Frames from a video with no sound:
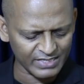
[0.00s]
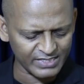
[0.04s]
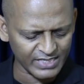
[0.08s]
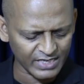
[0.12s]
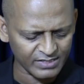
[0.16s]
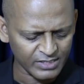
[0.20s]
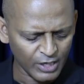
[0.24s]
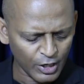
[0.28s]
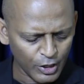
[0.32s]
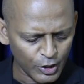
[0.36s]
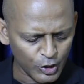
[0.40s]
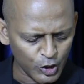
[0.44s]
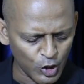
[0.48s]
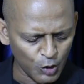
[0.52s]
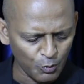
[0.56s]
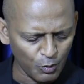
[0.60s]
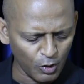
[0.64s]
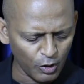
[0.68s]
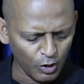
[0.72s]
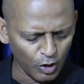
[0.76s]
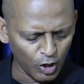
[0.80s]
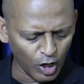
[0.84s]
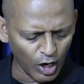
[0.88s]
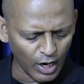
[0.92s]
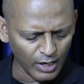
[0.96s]
And it says, you
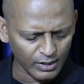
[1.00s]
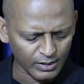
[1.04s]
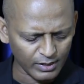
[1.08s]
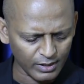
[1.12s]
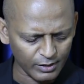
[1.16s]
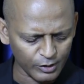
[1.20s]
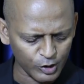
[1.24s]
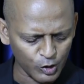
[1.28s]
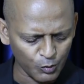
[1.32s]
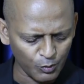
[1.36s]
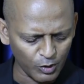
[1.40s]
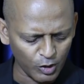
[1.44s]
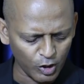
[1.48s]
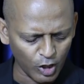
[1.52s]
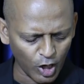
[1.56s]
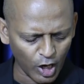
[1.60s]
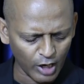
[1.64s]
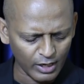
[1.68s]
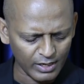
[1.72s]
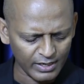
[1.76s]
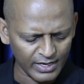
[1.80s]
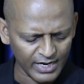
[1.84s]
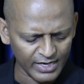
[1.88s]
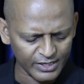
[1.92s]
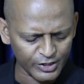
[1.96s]
will
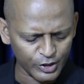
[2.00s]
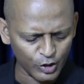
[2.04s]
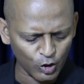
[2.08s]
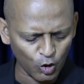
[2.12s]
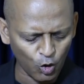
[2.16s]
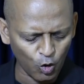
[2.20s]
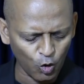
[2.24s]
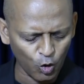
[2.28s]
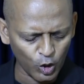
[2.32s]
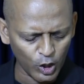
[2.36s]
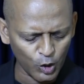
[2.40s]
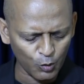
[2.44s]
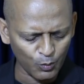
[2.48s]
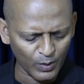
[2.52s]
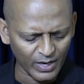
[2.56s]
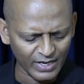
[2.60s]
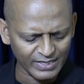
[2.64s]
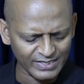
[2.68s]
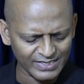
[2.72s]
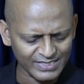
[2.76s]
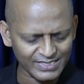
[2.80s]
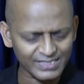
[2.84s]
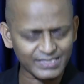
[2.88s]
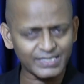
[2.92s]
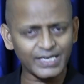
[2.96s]
not let your Holy
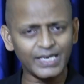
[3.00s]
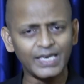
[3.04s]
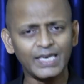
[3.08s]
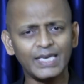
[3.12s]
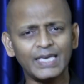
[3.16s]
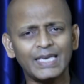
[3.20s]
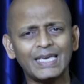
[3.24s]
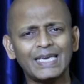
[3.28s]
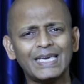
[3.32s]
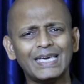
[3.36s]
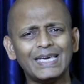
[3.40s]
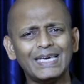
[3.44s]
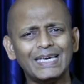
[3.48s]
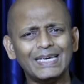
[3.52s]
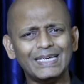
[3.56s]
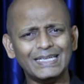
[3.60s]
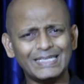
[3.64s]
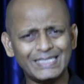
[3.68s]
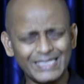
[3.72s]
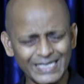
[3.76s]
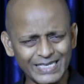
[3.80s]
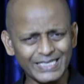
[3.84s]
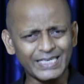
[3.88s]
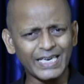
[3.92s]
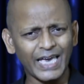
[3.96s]
One see
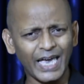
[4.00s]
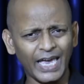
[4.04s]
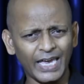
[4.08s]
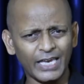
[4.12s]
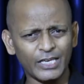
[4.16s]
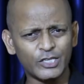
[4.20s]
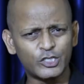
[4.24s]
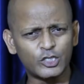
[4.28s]
decay.